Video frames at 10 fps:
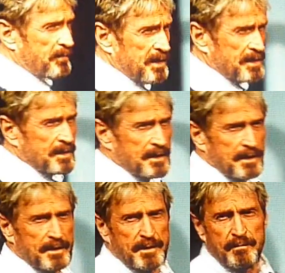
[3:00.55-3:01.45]

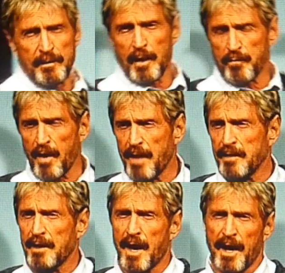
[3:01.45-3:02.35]
businesses, our
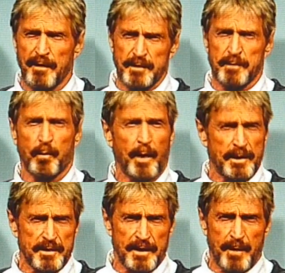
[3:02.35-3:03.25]
private lives,
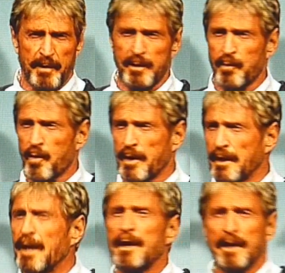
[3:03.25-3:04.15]
wakes us up in the
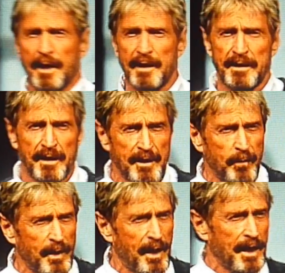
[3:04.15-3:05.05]
morning, anything that
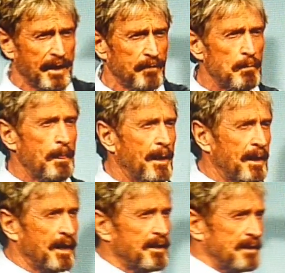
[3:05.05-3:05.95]
we like.
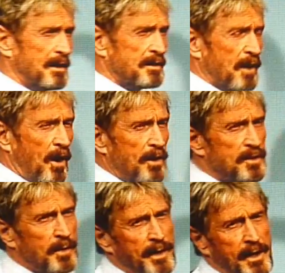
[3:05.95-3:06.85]
It has
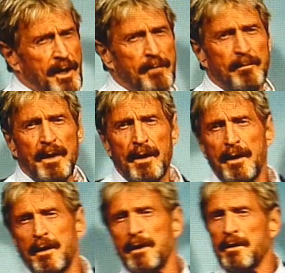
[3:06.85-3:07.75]
also become
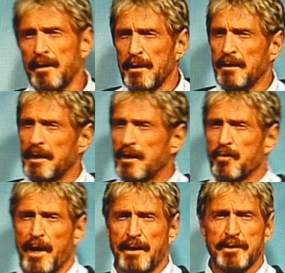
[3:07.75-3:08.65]
the
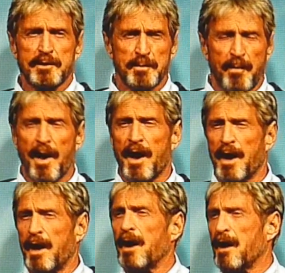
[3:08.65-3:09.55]
greatest spy
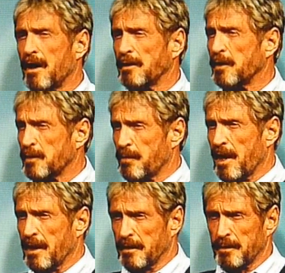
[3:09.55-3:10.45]
on the planet.